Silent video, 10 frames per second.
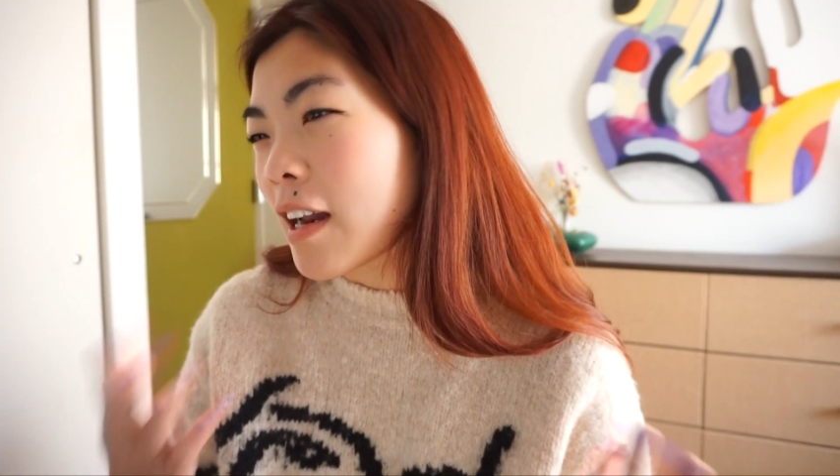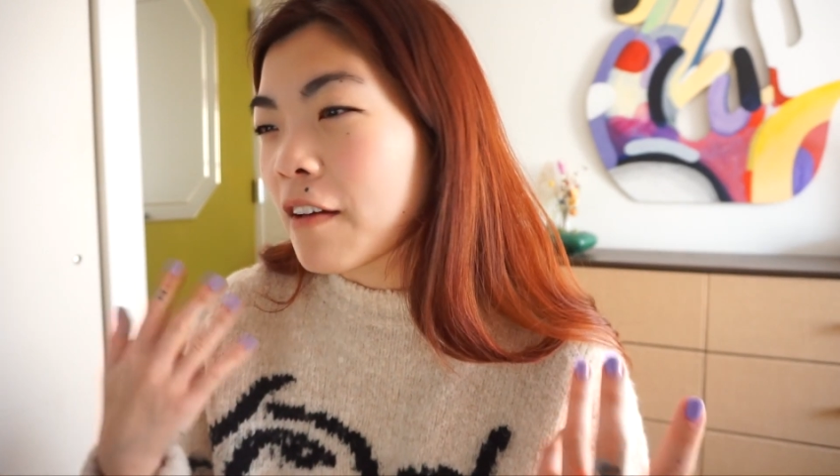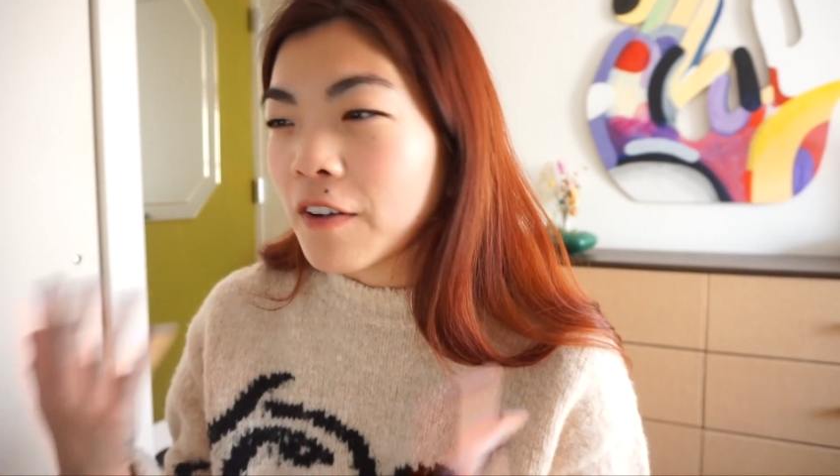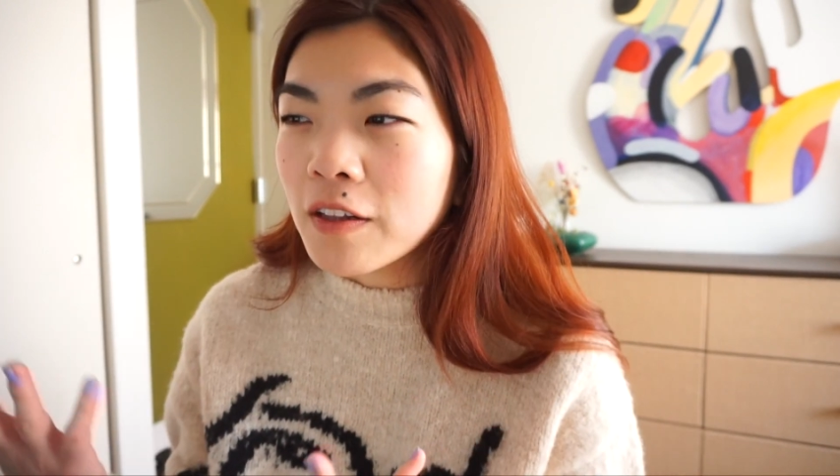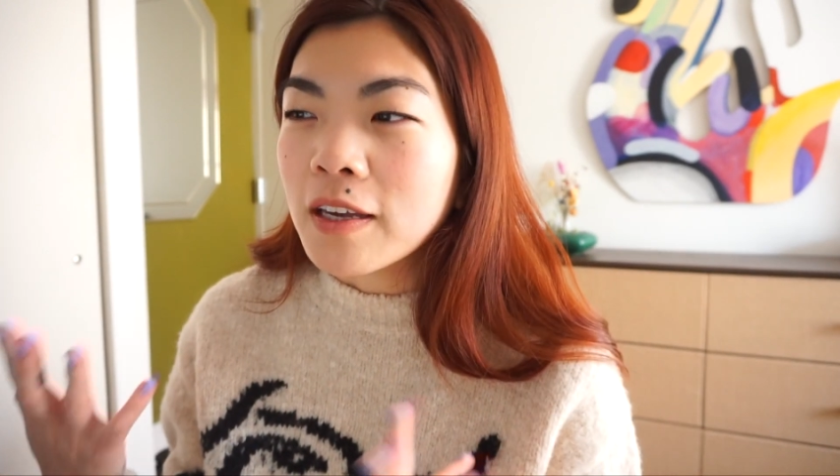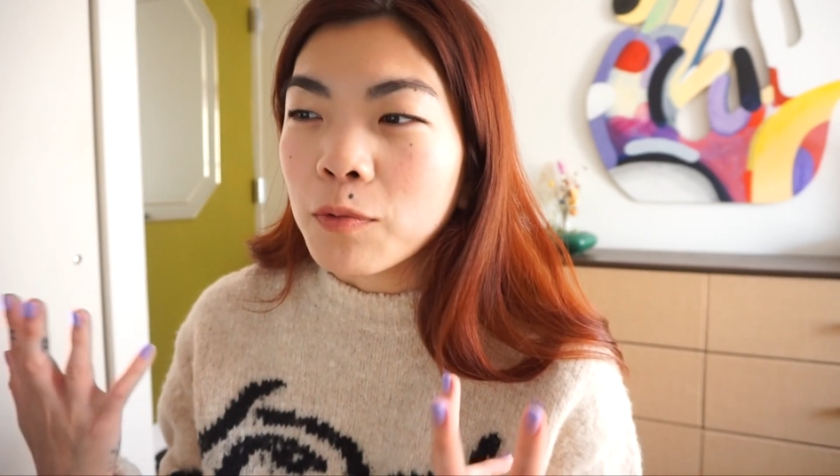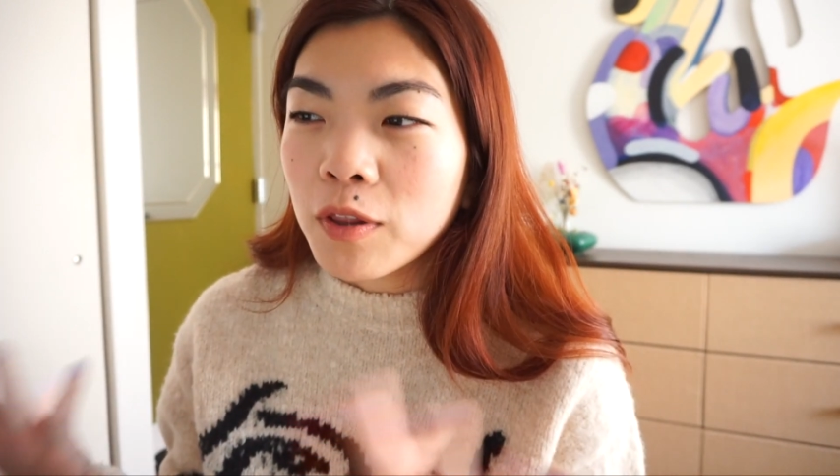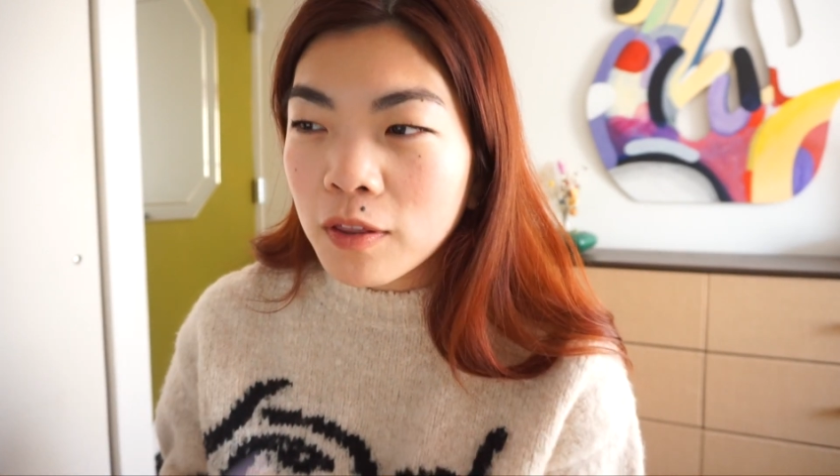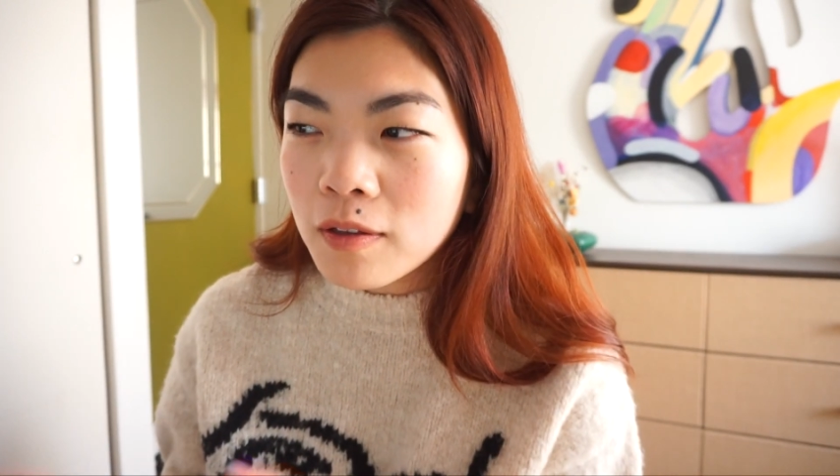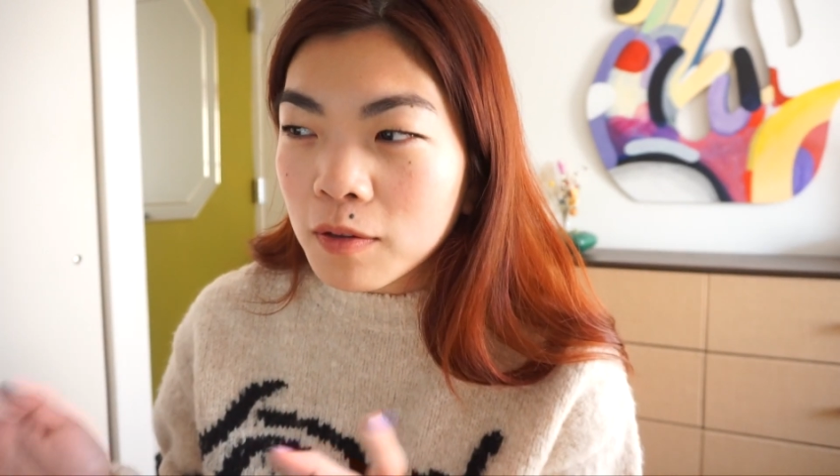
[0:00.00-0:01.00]
I felt like
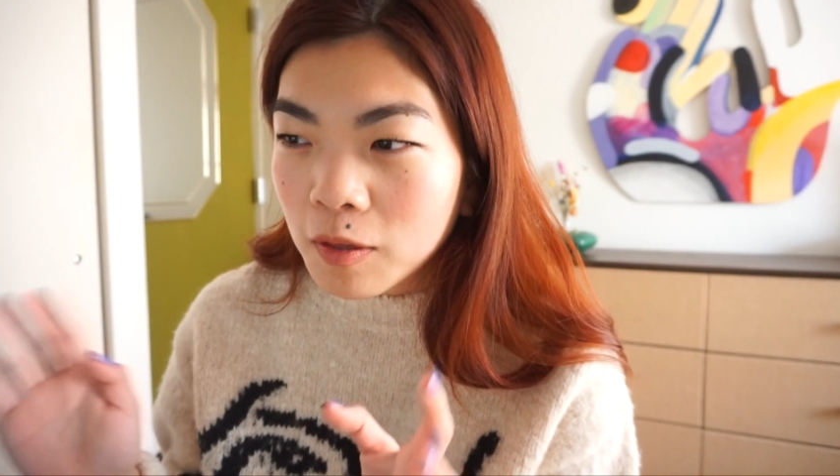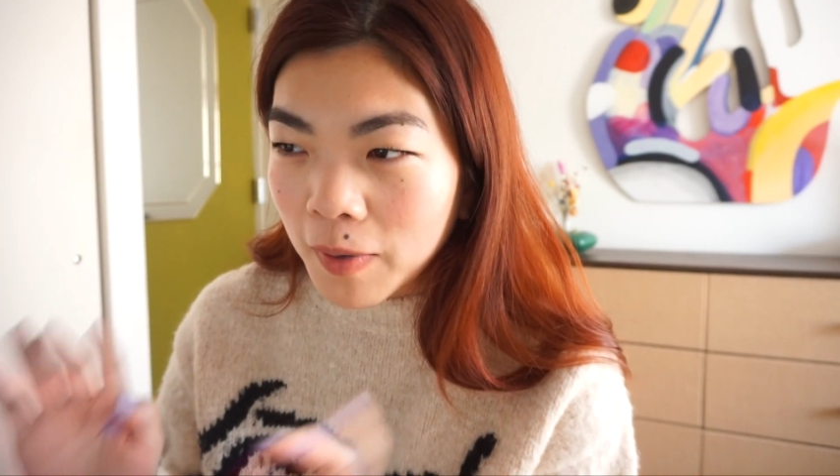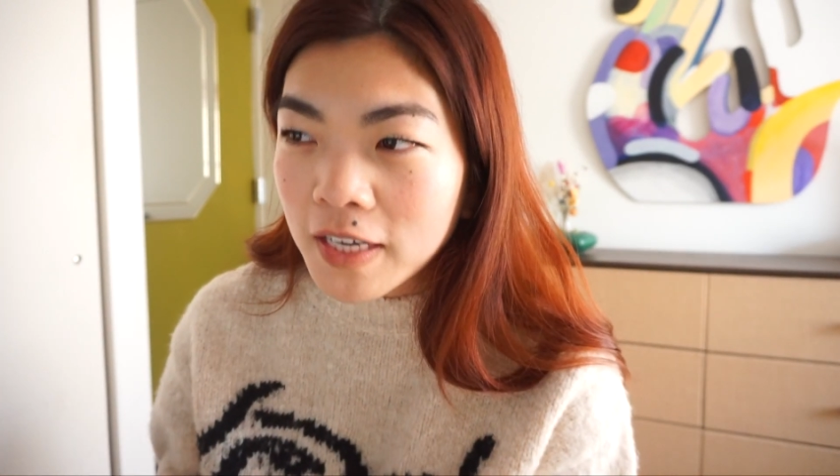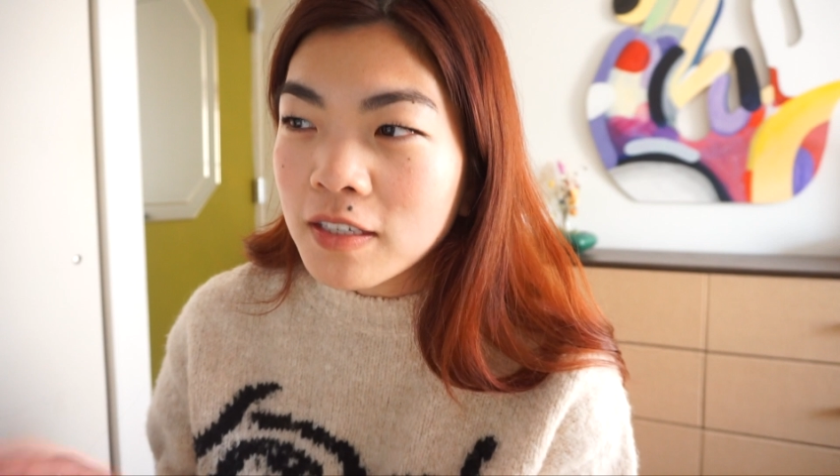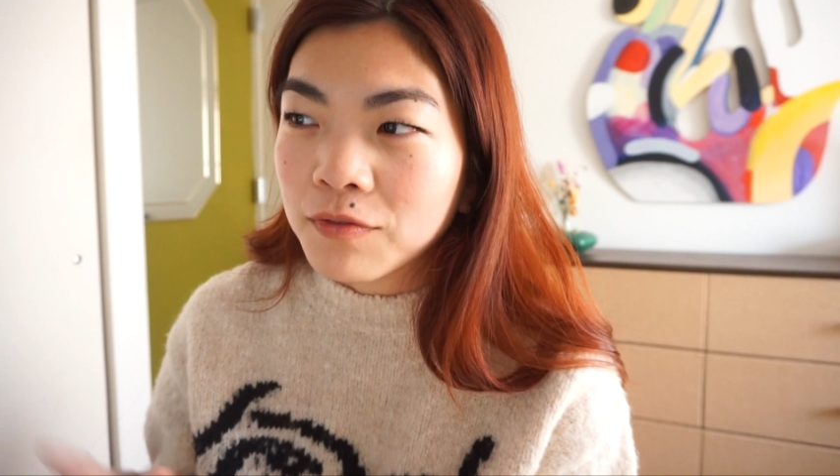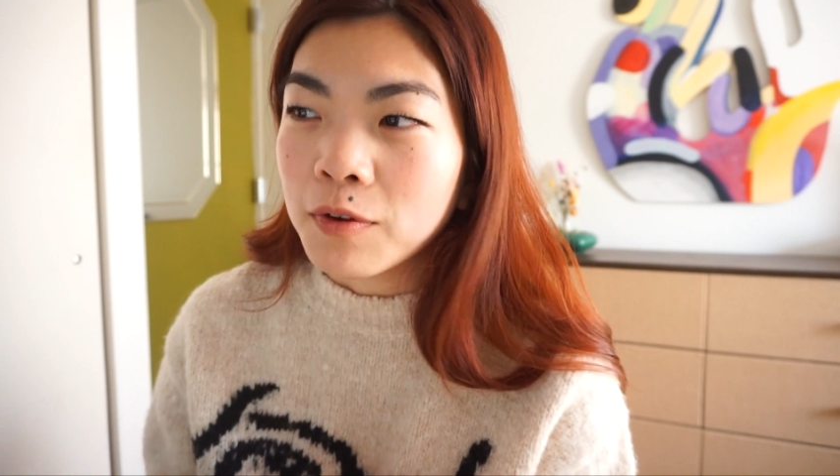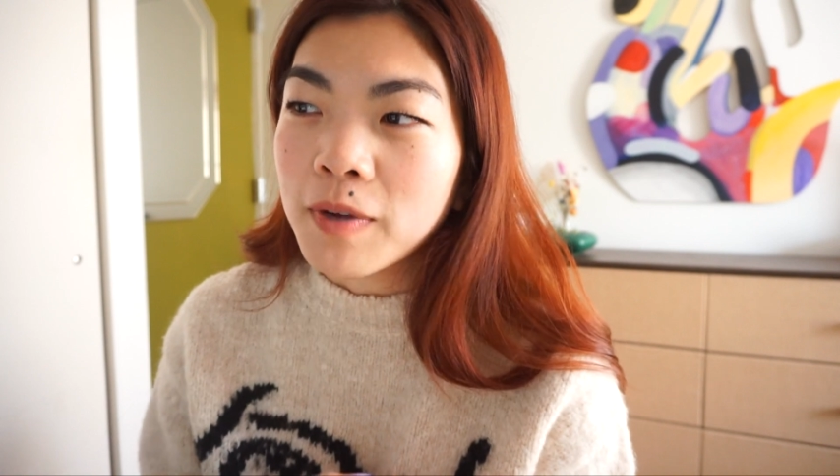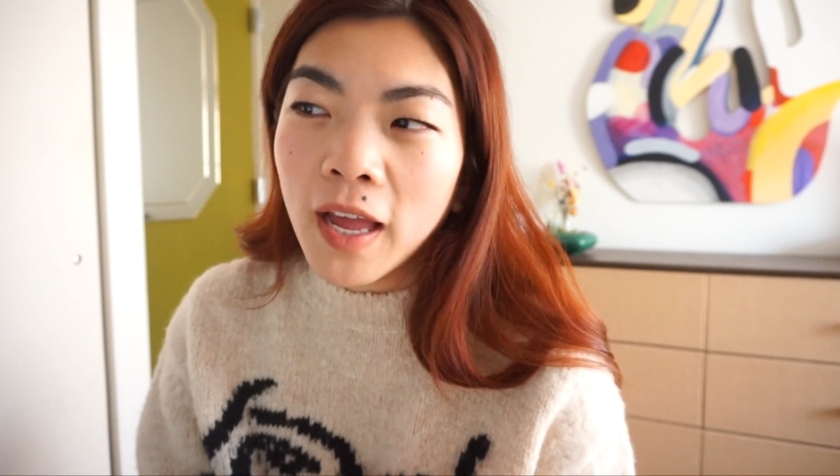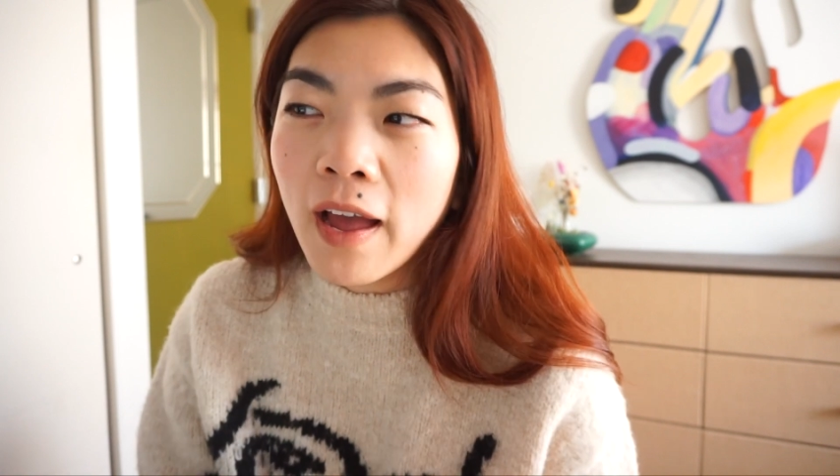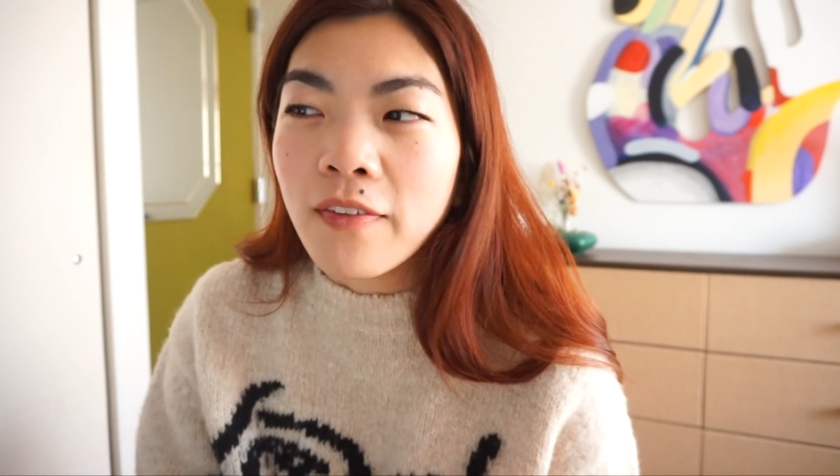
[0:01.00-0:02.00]
with the base of what
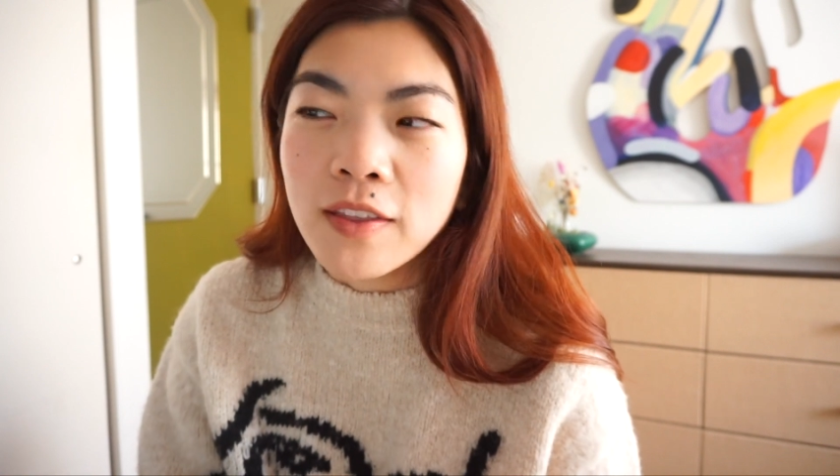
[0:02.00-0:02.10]
we had,